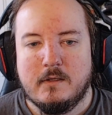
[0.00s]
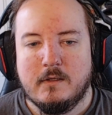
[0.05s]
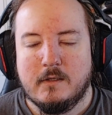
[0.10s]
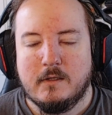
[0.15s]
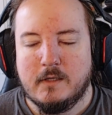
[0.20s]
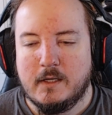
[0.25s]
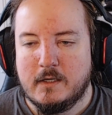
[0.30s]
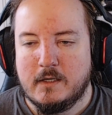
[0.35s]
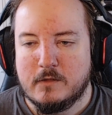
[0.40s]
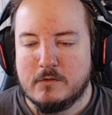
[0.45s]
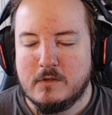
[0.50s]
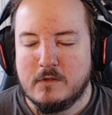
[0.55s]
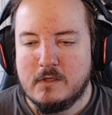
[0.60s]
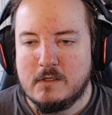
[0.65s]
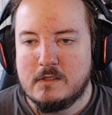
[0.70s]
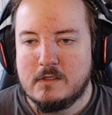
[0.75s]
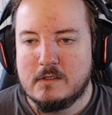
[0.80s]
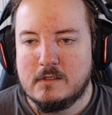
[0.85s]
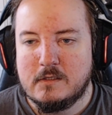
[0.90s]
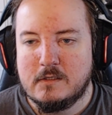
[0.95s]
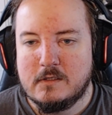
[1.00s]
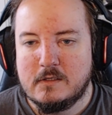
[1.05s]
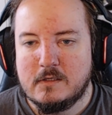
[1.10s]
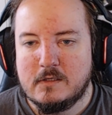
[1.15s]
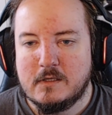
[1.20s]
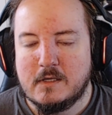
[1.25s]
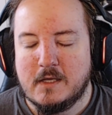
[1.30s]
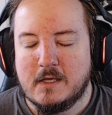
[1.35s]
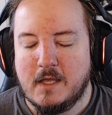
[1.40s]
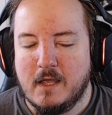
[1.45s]
And I think
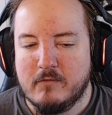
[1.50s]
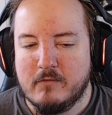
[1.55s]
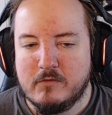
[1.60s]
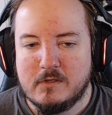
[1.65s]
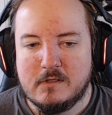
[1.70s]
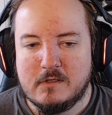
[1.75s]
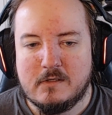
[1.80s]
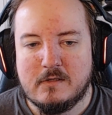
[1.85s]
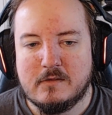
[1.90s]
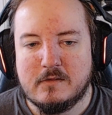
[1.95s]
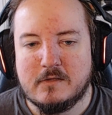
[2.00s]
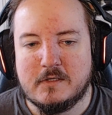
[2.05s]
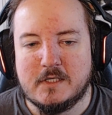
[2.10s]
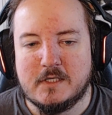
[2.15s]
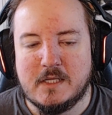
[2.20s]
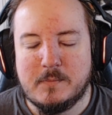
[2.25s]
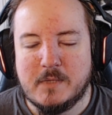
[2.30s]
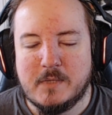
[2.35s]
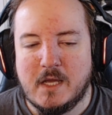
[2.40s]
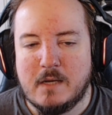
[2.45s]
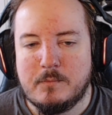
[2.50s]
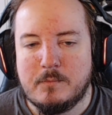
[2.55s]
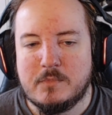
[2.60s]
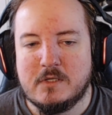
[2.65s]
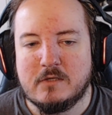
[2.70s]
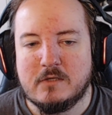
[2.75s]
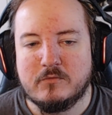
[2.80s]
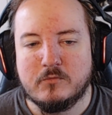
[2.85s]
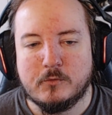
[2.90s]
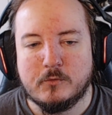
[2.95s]
having the D-pad
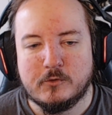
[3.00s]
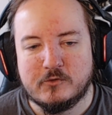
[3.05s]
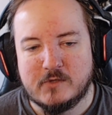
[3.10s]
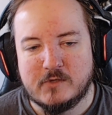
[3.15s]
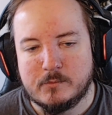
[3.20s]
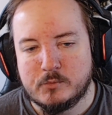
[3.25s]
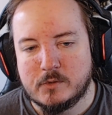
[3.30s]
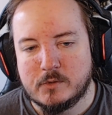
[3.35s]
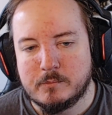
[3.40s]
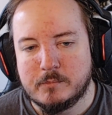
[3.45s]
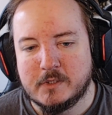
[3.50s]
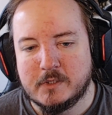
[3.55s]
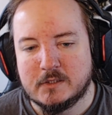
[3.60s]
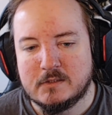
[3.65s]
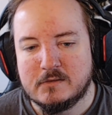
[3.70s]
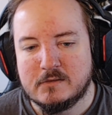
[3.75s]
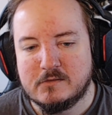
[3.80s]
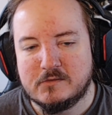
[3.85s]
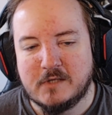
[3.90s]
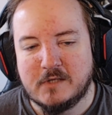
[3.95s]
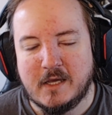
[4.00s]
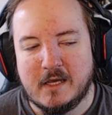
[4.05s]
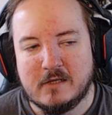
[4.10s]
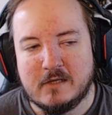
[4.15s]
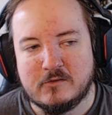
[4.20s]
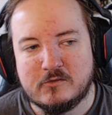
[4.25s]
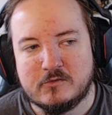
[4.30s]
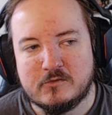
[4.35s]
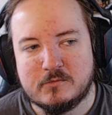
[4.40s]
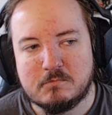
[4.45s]
being 4 separate buttons
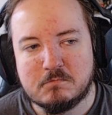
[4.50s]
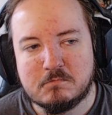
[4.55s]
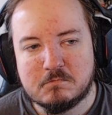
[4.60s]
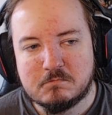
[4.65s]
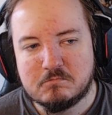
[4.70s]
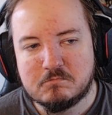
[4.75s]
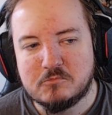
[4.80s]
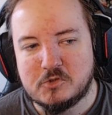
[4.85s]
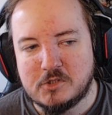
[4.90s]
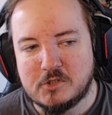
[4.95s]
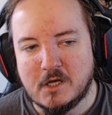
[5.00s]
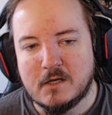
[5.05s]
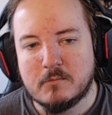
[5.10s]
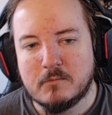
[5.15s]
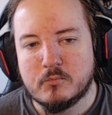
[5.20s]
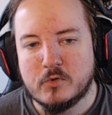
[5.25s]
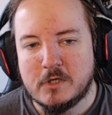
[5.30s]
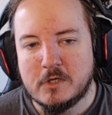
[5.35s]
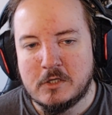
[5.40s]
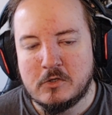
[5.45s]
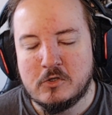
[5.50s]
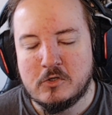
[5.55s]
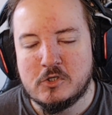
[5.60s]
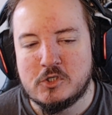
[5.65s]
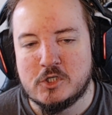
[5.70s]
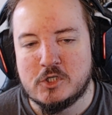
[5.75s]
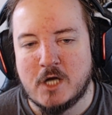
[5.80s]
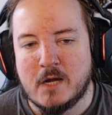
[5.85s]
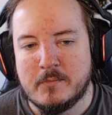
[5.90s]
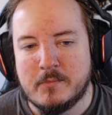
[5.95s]
has done a pretty good
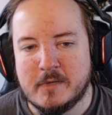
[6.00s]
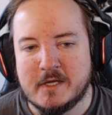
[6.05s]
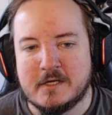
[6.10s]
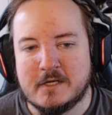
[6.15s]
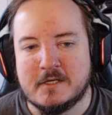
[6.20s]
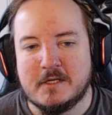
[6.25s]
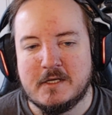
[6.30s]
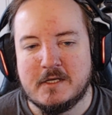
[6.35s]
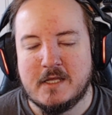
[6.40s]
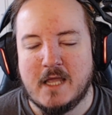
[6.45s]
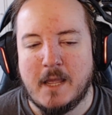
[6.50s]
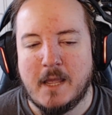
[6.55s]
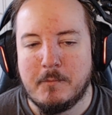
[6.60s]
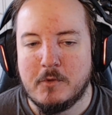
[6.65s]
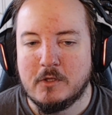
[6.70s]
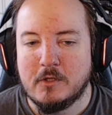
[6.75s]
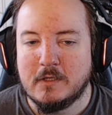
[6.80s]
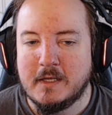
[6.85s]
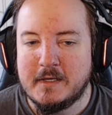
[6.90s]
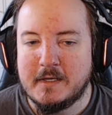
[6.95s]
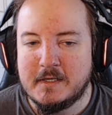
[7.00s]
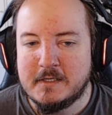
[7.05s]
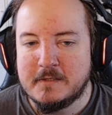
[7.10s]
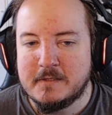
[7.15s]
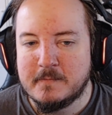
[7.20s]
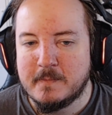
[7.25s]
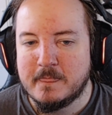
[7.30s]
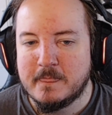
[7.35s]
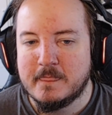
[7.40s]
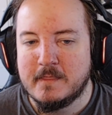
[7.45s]
job at
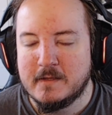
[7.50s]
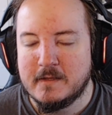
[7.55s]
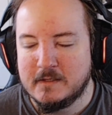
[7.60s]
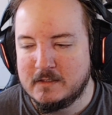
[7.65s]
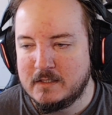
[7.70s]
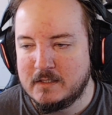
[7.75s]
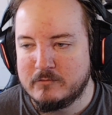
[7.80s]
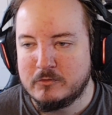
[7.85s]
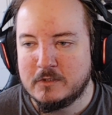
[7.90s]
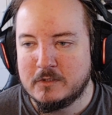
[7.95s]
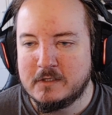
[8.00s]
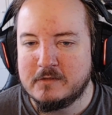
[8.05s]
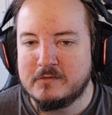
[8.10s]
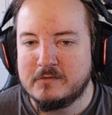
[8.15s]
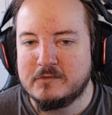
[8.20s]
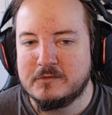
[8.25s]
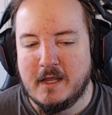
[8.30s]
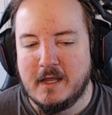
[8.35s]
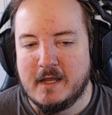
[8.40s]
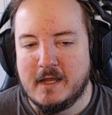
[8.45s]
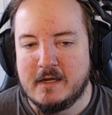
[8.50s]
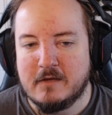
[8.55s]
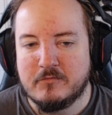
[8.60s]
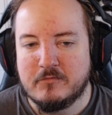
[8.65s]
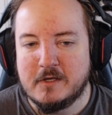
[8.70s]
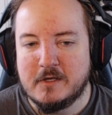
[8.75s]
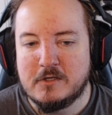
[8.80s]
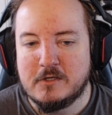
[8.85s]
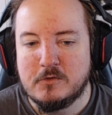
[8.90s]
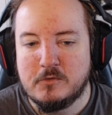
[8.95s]
emulating a leverless. And if
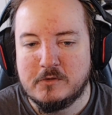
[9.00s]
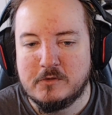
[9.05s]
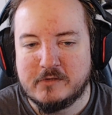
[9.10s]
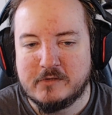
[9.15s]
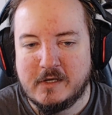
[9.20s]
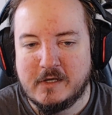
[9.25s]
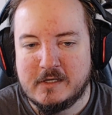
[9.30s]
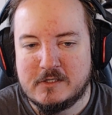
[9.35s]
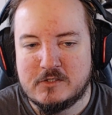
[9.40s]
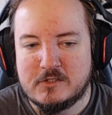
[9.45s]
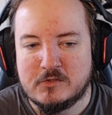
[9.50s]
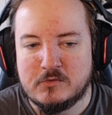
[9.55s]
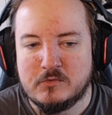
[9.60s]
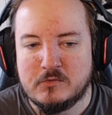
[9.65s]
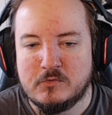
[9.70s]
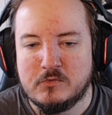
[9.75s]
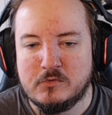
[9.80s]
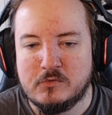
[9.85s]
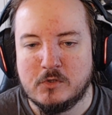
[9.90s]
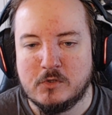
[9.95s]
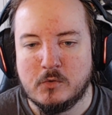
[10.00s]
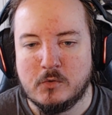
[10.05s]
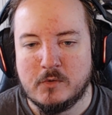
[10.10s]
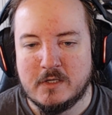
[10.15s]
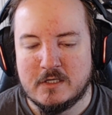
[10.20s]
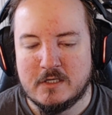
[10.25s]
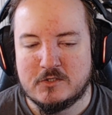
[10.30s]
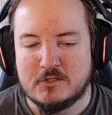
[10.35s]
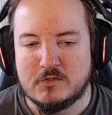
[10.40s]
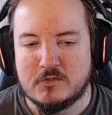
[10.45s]
I do decide to go
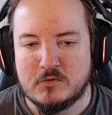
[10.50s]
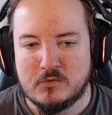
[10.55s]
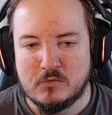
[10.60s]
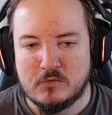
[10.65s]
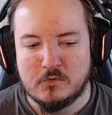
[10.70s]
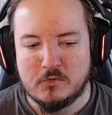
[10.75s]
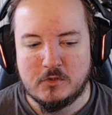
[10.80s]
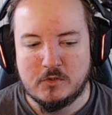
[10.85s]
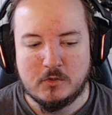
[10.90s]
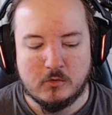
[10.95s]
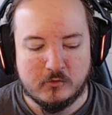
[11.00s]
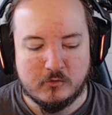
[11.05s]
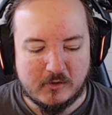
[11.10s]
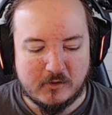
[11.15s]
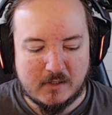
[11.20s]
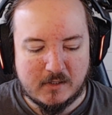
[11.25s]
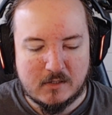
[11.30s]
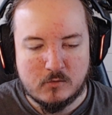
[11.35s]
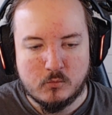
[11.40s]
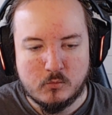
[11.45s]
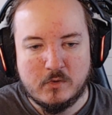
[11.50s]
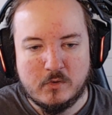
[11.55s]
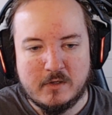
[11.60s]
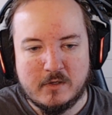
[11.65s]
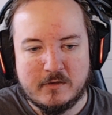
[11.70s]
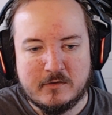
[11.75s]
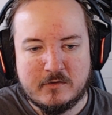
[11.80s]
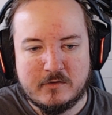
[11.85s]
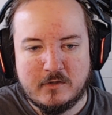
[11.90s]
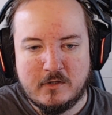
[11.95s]
into using it
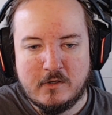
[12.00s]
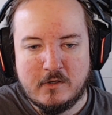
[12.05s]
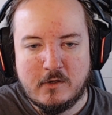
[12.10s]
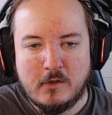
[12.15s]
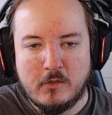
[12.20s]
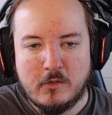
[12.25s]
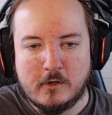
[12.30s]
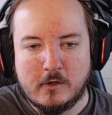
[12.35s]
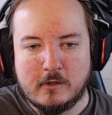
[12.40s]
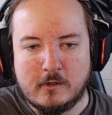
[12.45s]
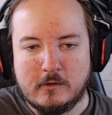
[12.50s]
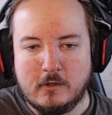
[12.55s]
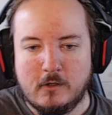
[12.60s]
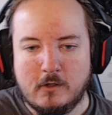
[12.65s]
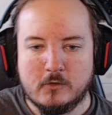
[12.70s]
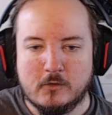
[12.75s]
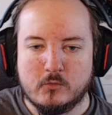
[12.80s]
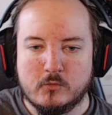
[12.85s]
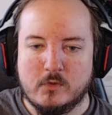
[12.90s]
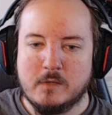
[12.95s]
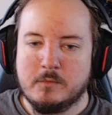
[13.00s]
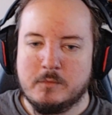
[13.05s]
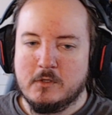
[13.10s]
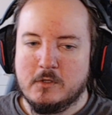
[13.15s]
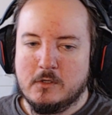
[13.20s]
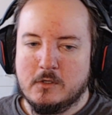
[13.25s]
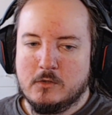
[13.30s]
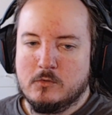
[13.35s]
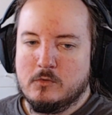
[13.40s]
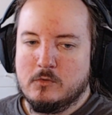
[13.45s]
with the claw grip, you
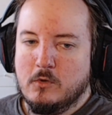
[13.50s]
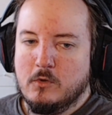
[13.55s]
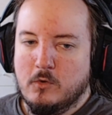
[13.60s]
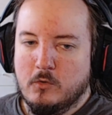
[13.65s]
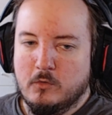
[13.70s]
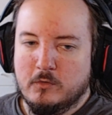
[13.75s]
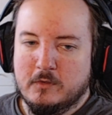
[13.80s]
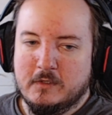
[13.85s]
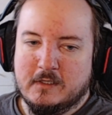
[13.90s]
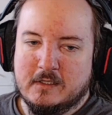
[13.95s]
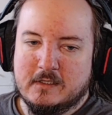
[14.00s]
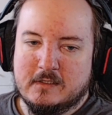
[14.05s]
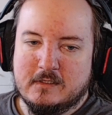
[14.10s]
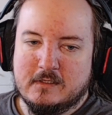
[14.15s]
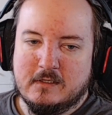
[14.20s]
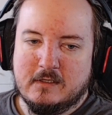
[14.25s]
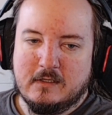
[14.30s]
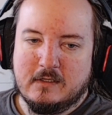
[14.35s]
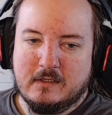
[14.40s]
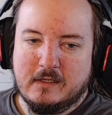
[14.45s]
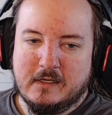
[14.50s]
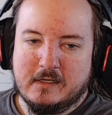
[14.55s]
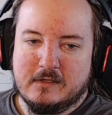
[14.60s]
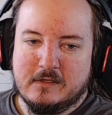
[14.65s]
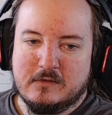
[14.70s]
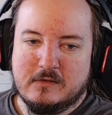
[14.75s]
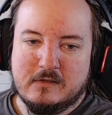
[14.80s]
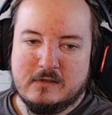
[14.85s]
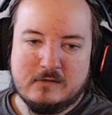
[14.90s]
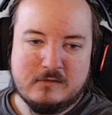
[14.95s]
know, holding it like
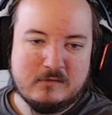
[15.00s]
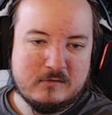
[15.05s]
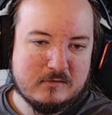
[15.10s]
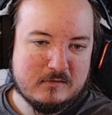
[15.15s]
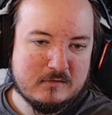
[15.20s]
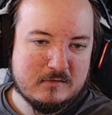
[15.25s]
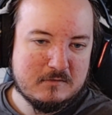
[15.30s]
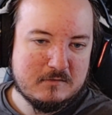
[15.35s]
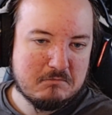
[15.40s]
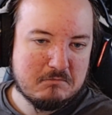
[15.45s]
this